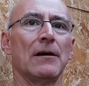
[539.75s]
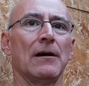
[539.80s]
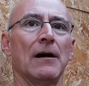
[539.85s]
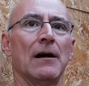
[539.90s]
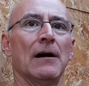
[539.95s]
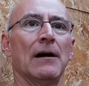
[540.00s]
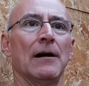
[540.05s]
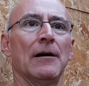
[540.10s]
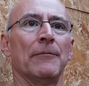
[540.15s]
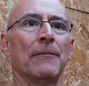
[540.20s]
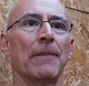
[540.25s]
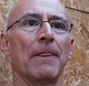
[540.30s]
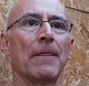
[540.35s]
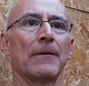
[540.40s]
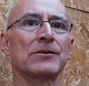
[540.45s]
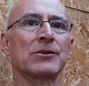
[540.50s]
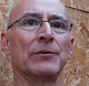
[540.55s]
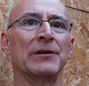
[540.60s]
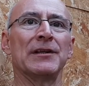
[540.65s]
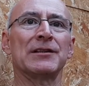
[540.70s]

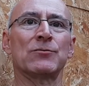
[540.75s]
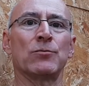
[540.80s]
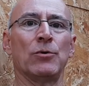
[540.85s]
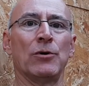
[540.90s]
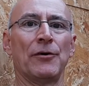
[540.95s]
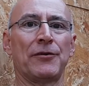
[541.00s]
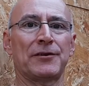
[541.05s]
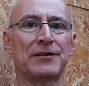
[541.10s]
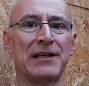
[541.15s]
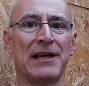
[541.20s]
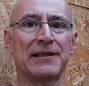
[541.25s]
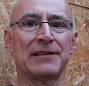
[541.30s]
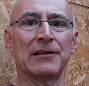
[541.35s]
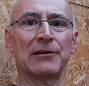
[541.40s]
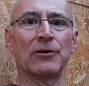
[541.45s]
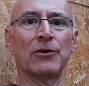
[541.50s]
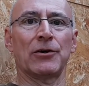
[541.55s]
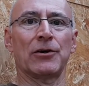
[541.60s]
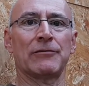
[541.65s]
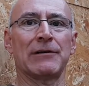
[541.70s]
So it is worth taking a
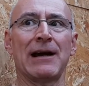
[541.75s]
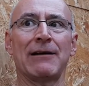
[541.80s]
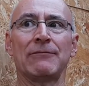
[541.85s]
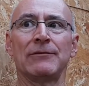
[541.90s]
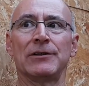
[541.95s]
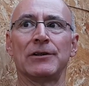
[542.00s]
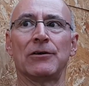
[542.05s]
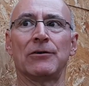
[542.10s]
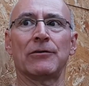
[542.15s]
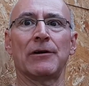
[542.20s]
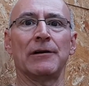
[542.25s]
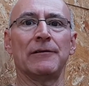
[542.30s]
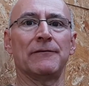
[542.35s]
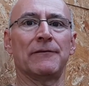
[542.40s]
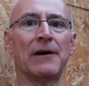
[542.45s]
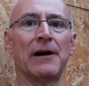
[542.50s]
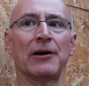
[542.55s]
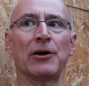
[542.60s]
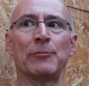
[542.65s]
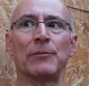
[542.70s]
look around your
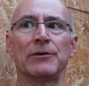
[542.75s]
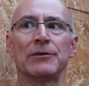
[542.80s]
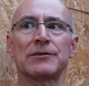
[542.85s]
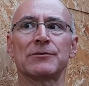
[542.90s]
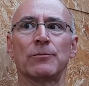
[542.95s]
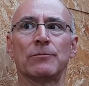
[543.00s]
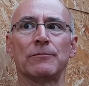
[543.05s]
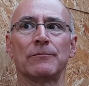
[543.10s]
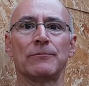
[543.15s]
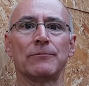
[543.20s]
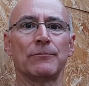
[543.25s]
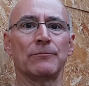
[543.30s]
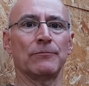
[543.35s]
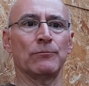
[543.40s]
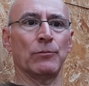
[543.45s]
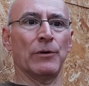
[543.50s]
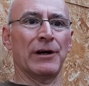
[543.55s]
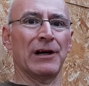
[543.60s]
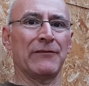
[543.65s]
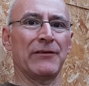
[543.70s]
environment,
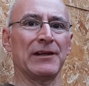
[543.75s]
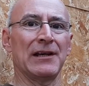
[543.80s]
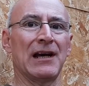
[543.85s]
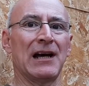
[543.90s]
wherever you